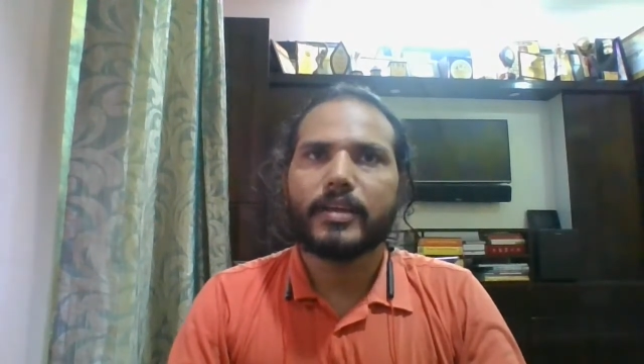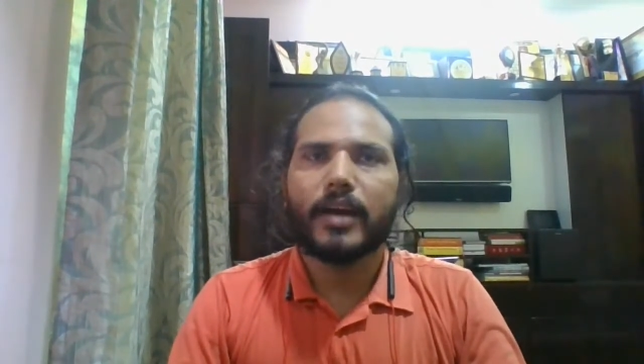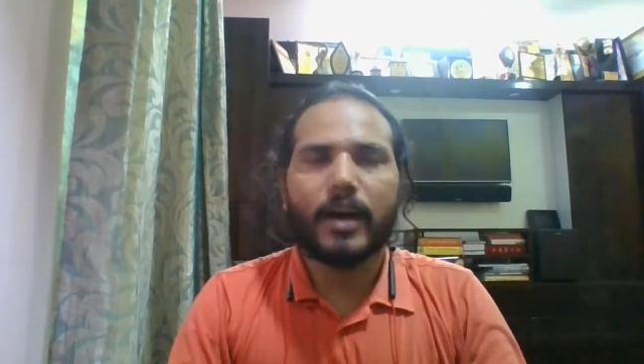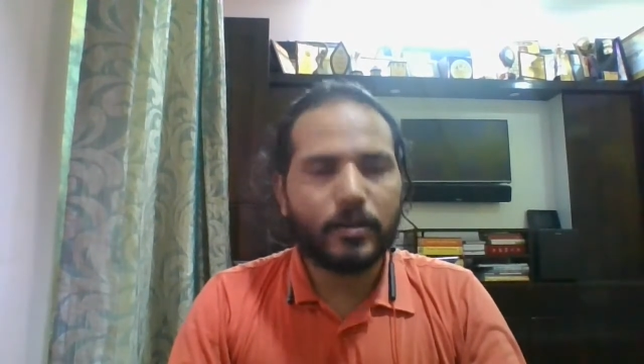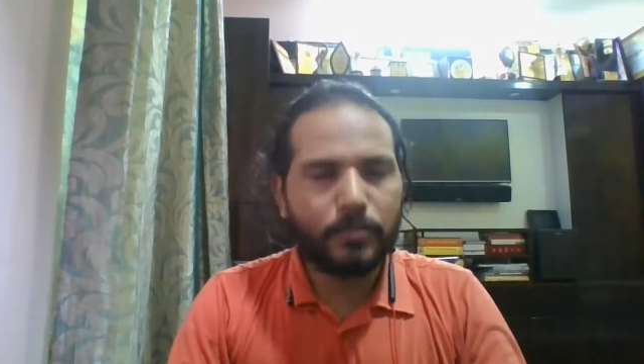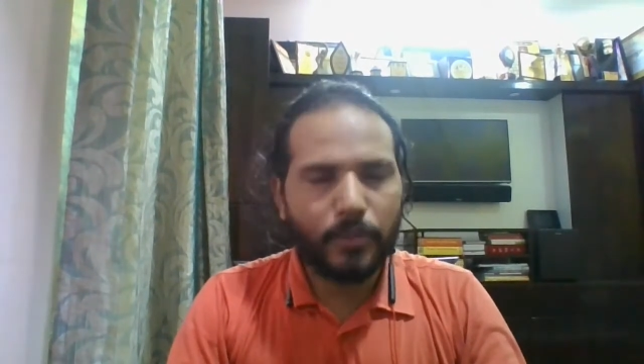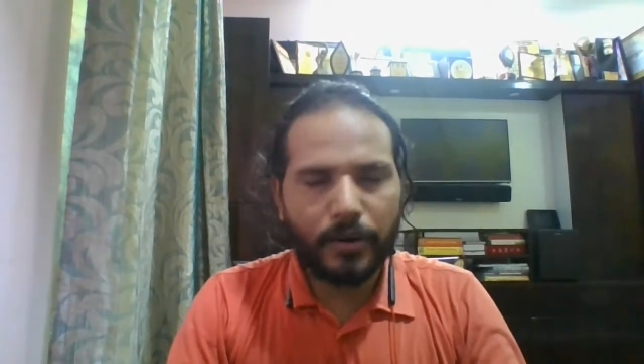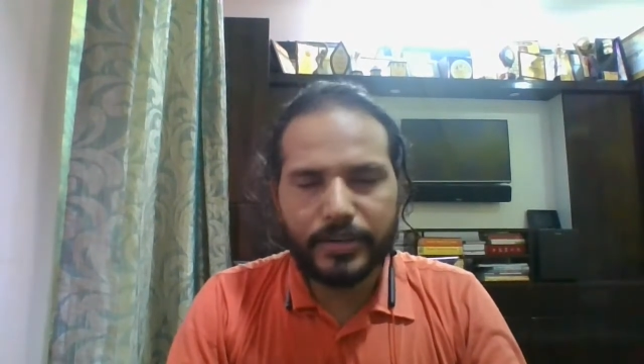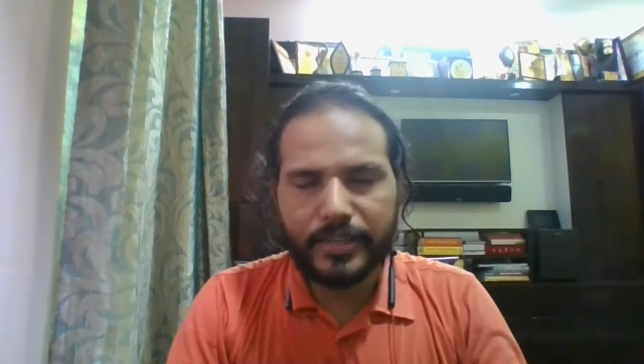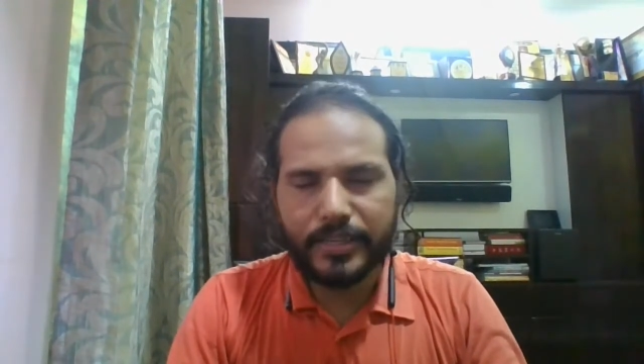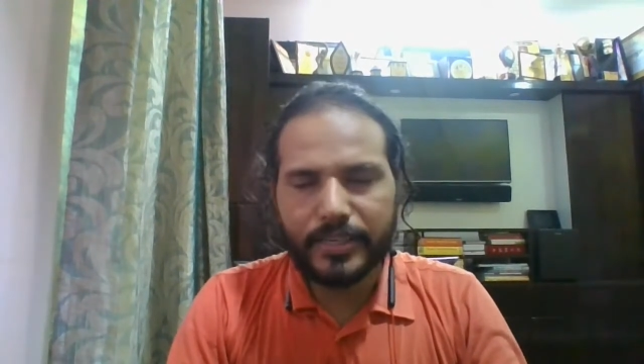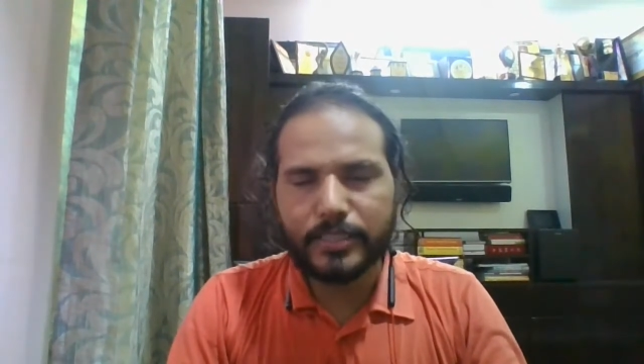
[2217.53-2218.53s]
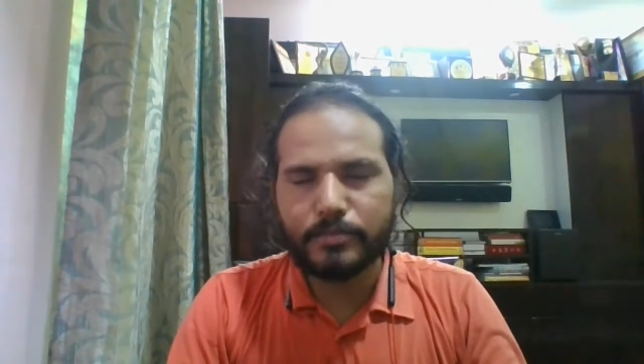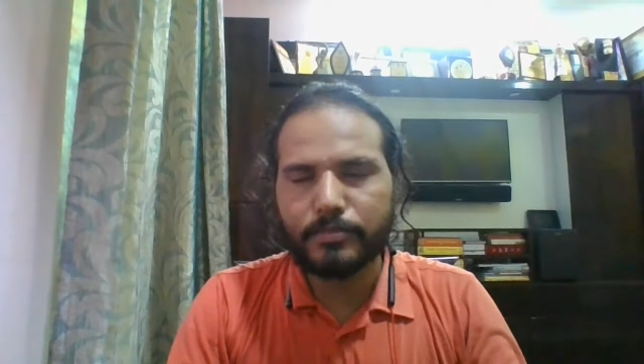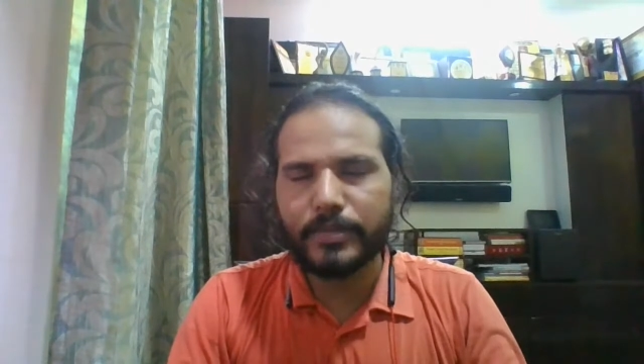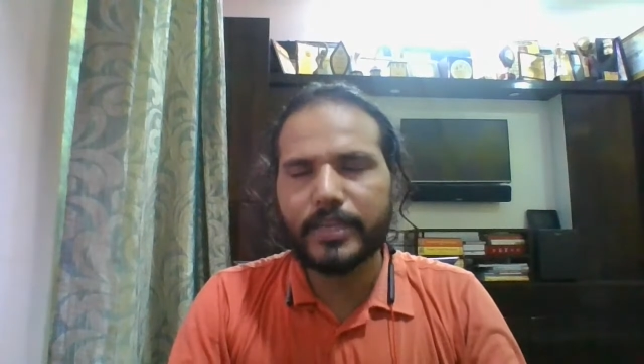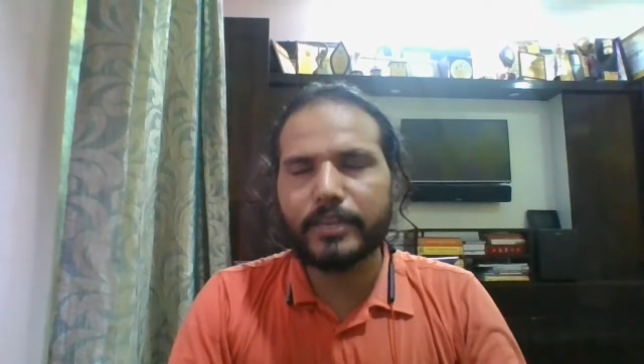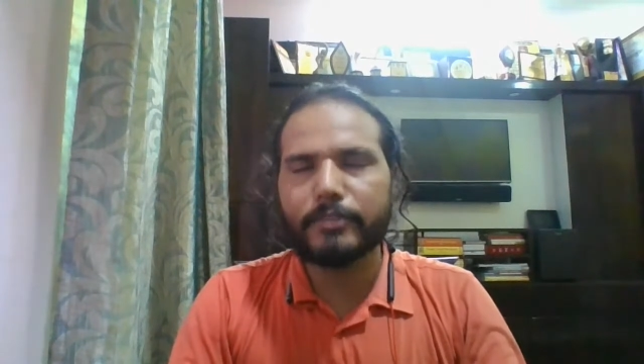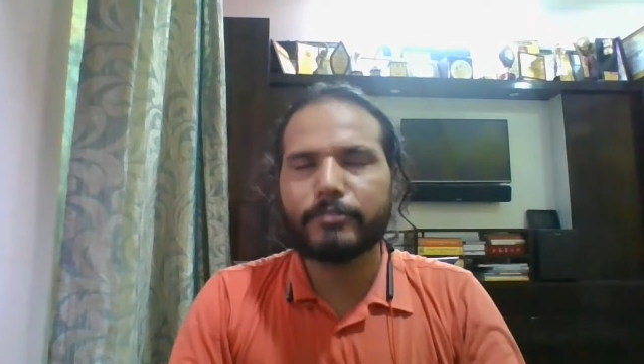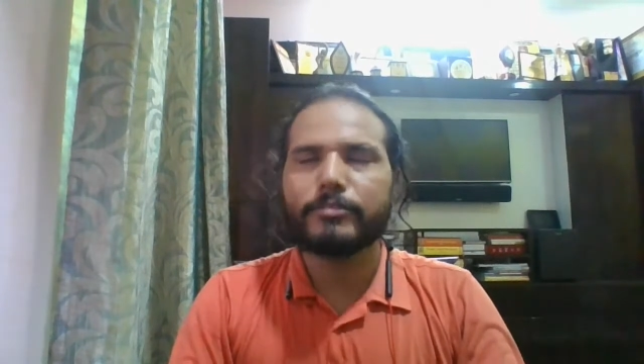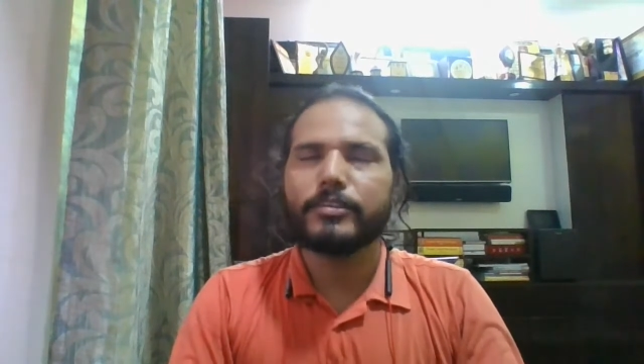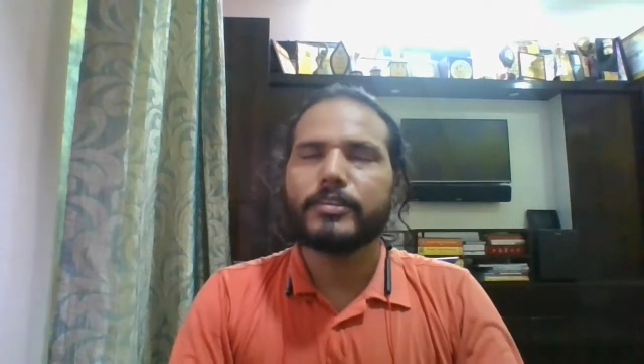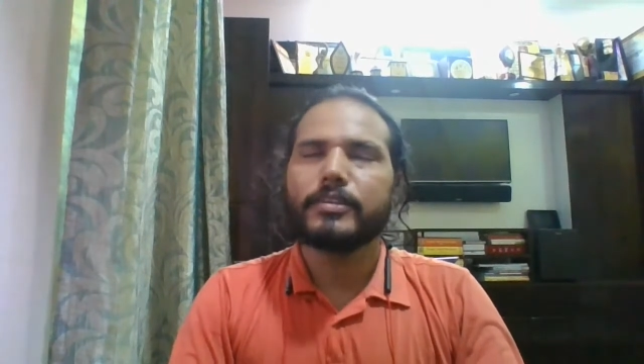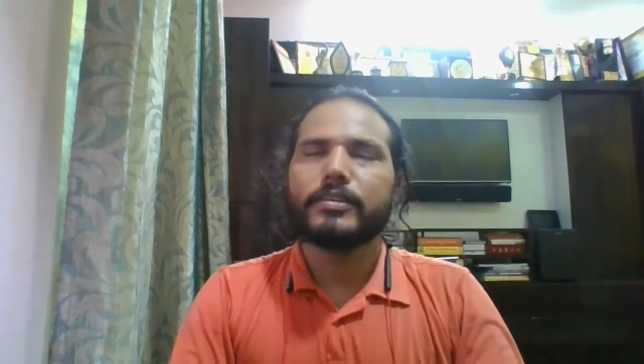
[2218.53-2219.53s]
Our body is made of
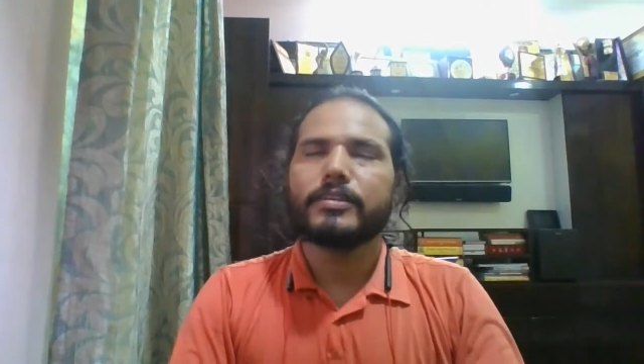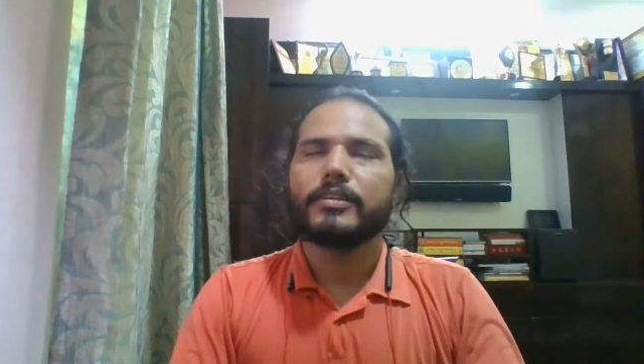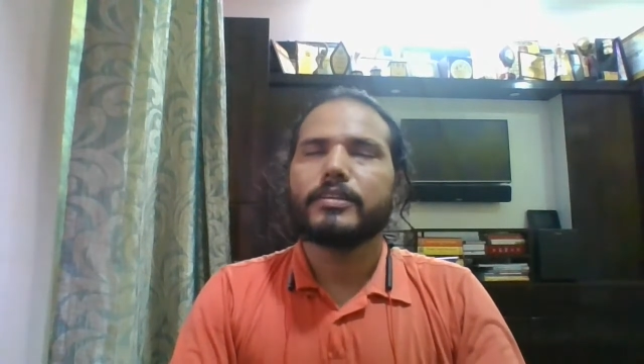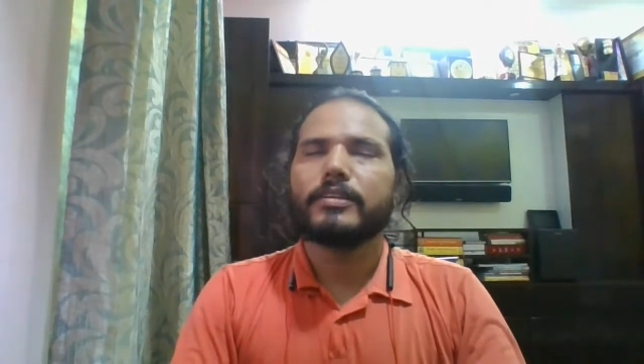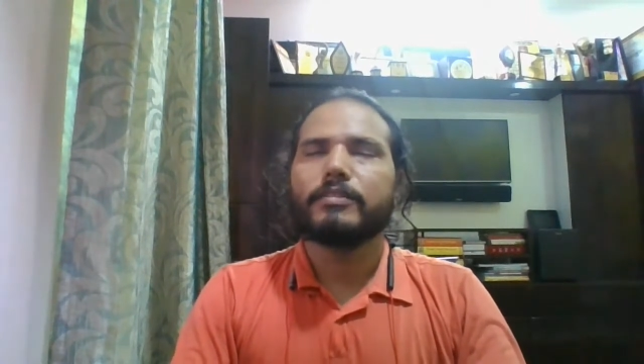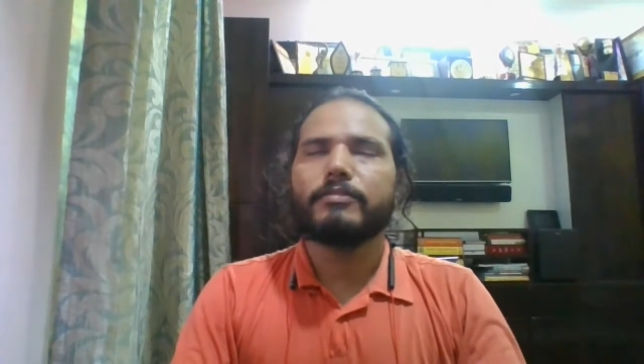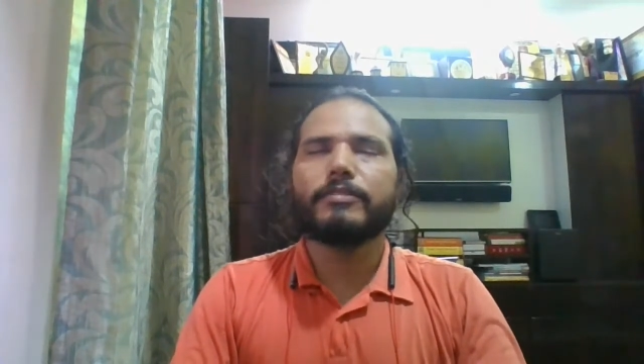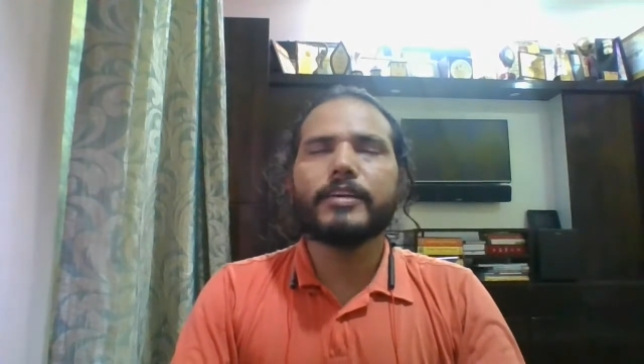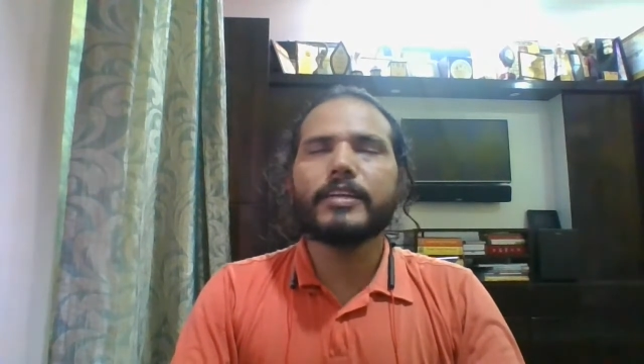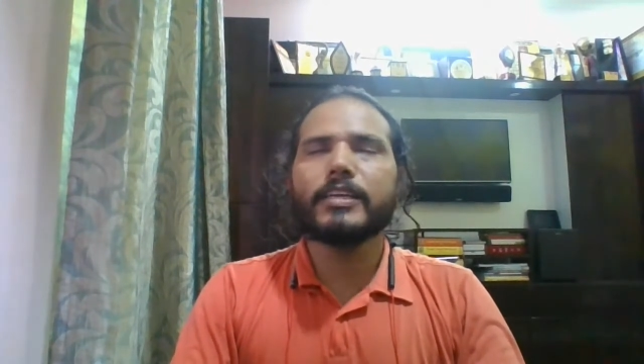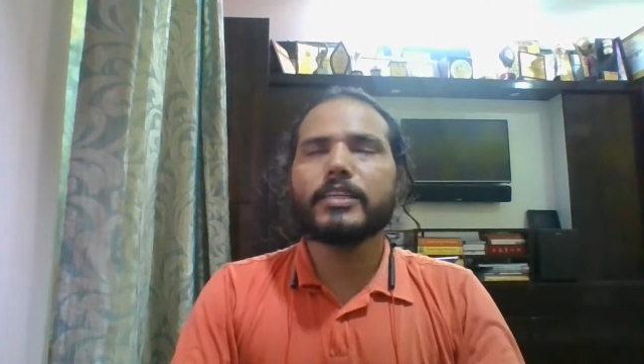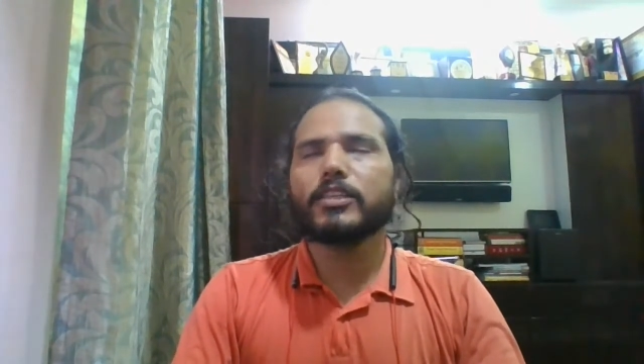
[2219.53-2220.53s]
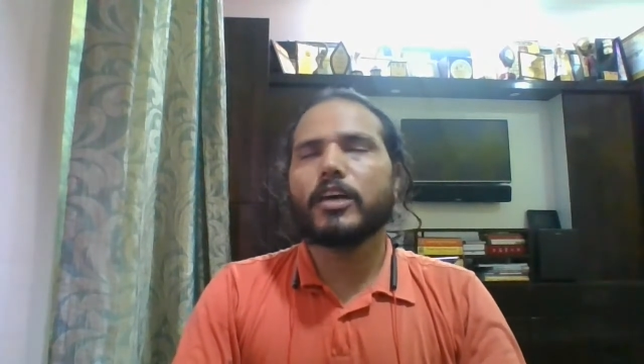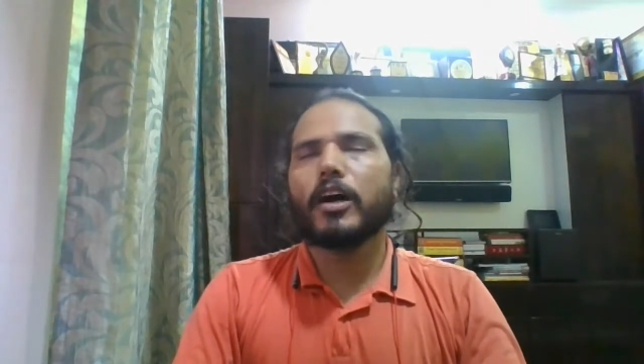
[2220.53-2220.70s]
various